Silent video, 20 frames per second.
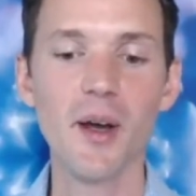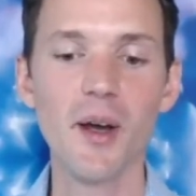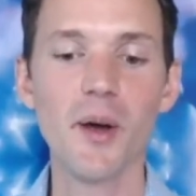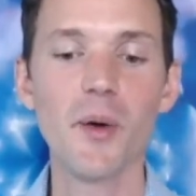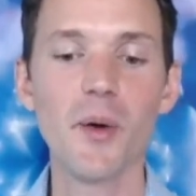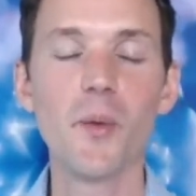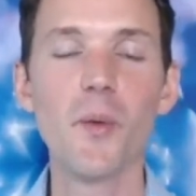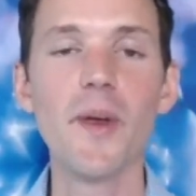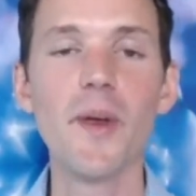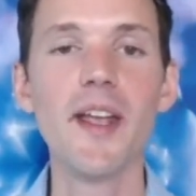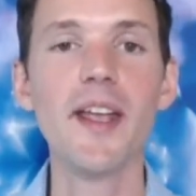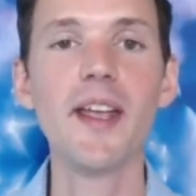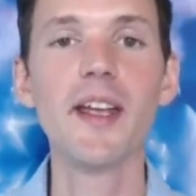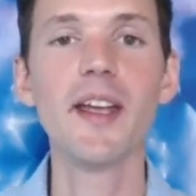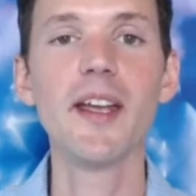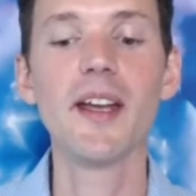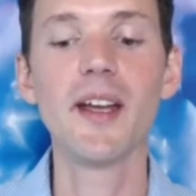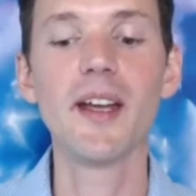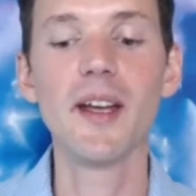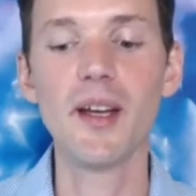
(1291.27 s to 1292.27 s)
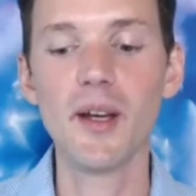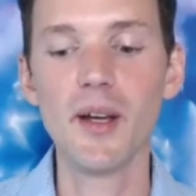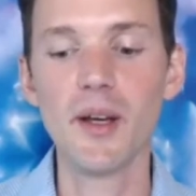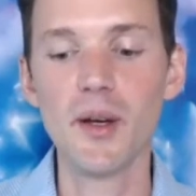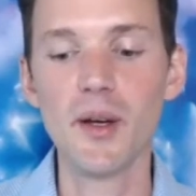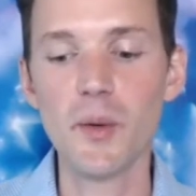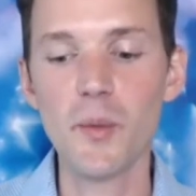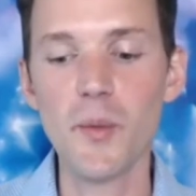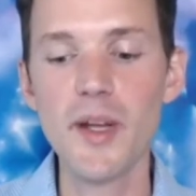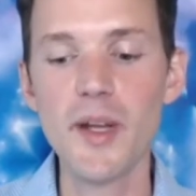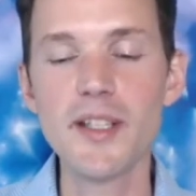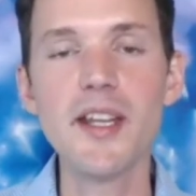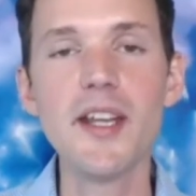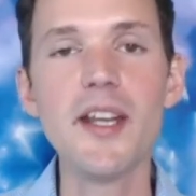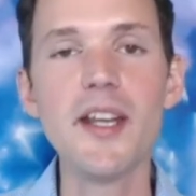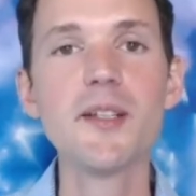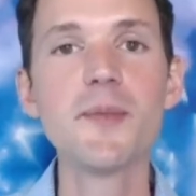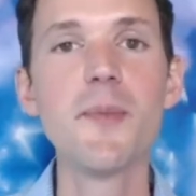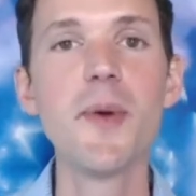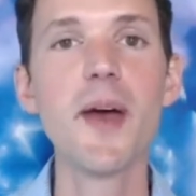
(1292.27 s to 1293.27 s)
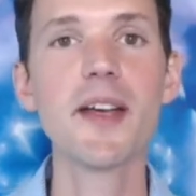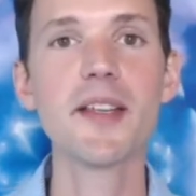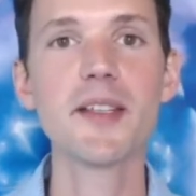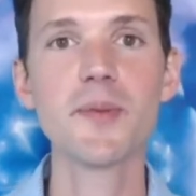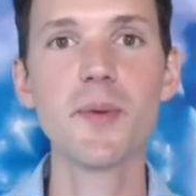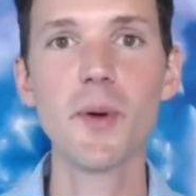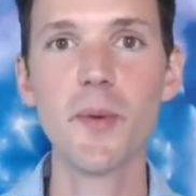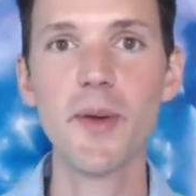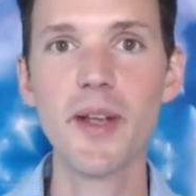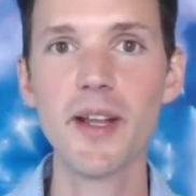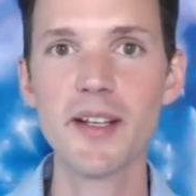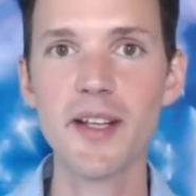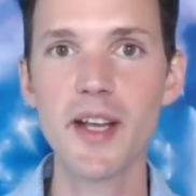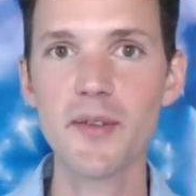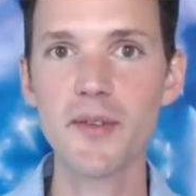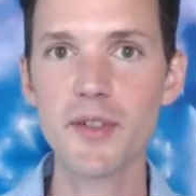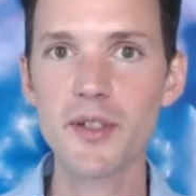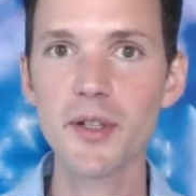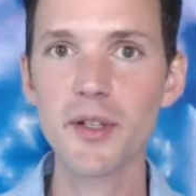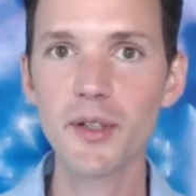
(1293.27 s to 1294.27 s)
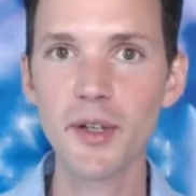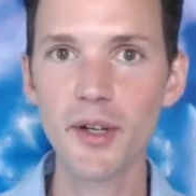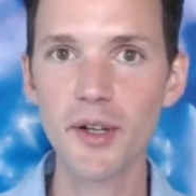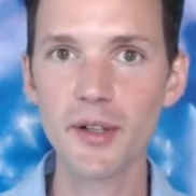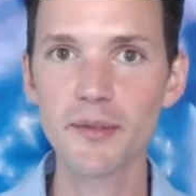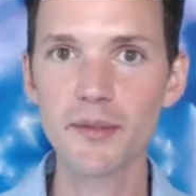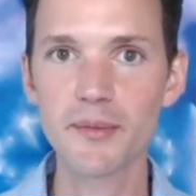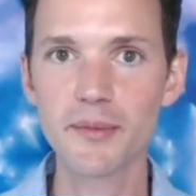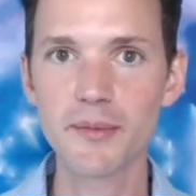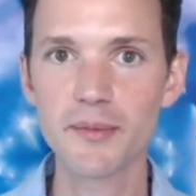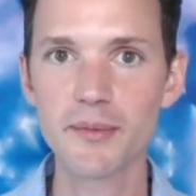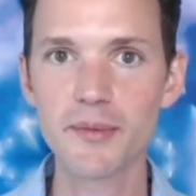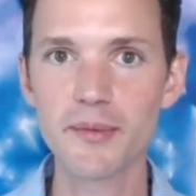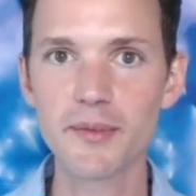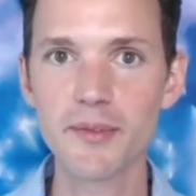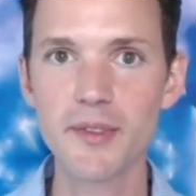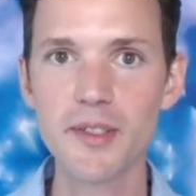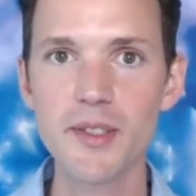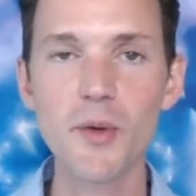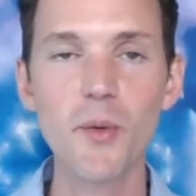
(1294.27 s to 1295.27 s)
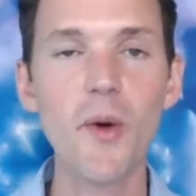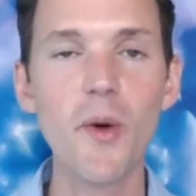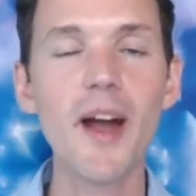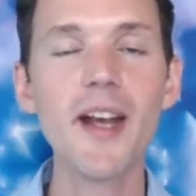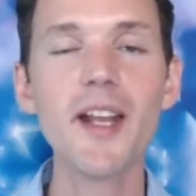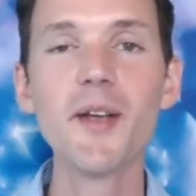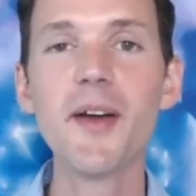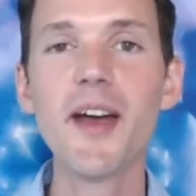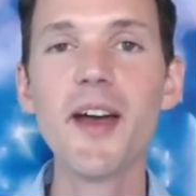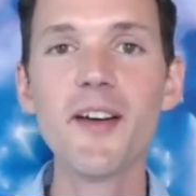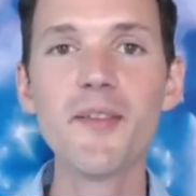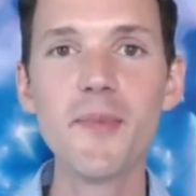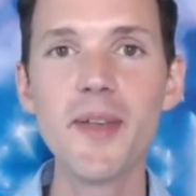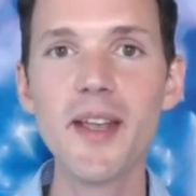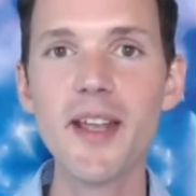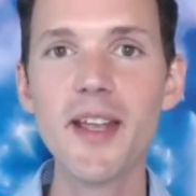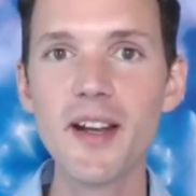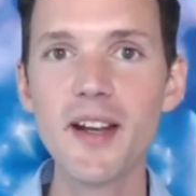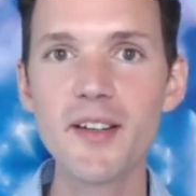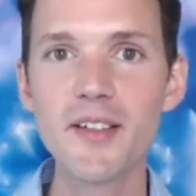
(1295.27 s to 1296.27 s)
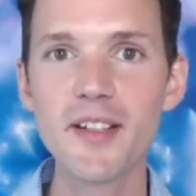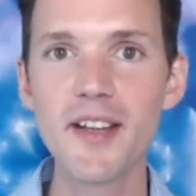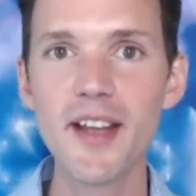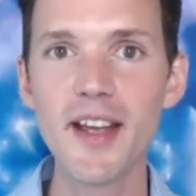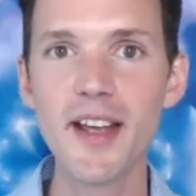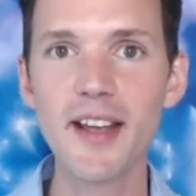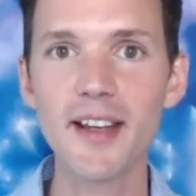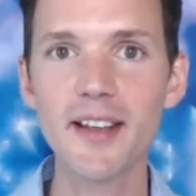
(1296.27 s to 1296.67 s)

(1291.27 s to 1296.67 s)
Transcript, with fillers: We we teach best what we endeavor to learn. So why do you have me here today?